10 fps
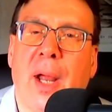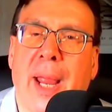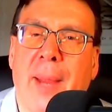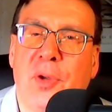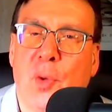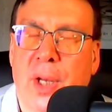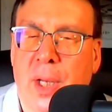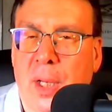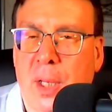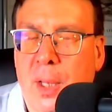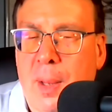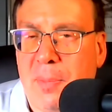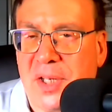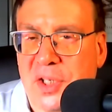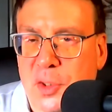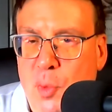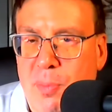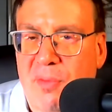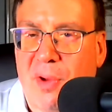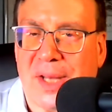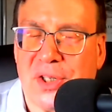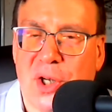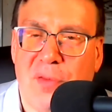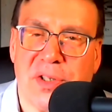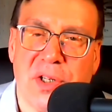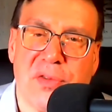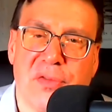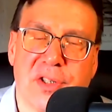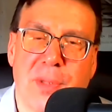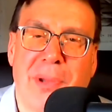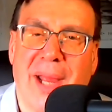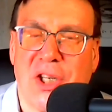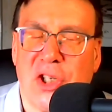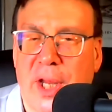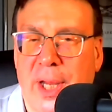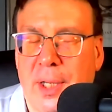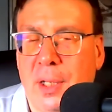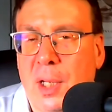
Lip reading: I am doing business. We provide services for supply chain.